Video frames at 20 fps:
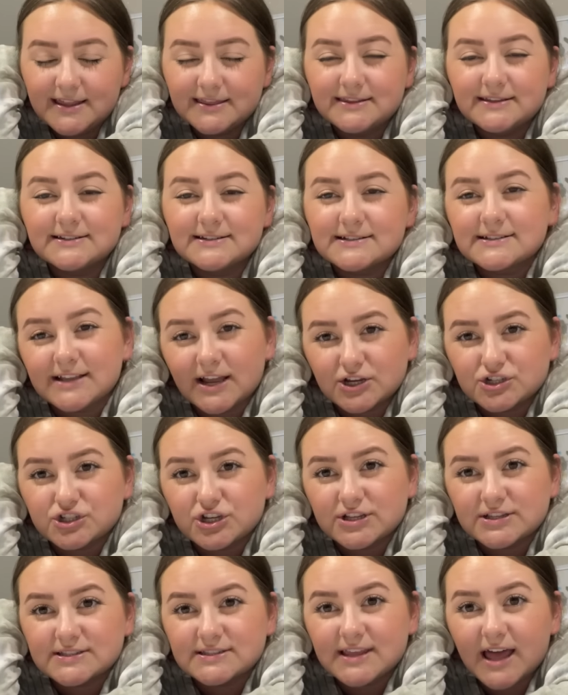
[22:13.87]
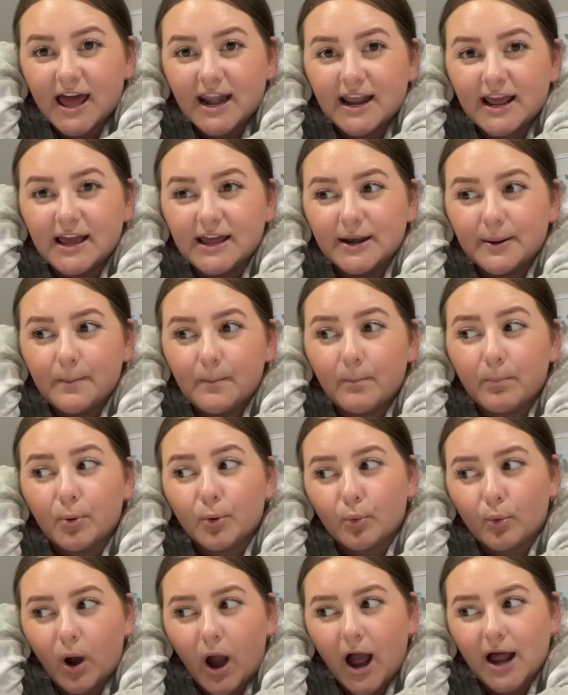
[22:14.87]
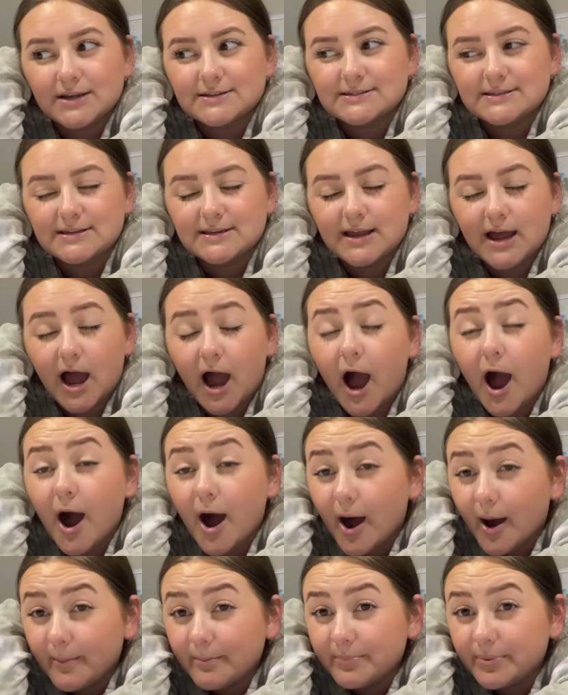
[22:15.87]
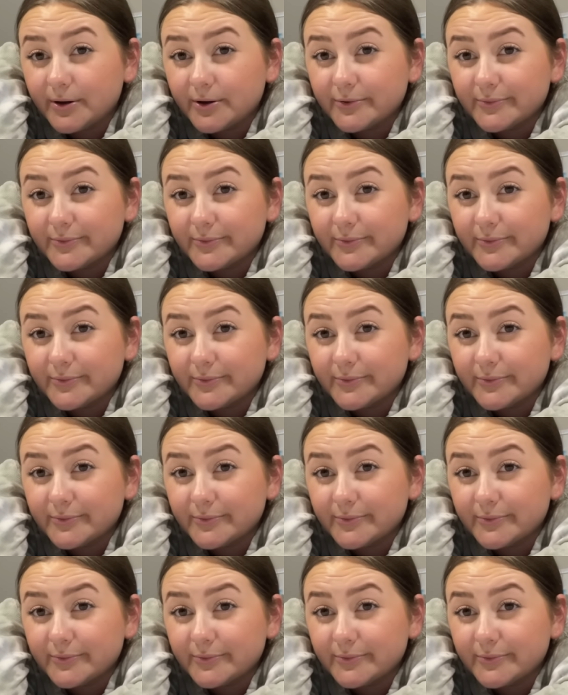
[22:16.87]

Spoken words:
the discussions that it brought up,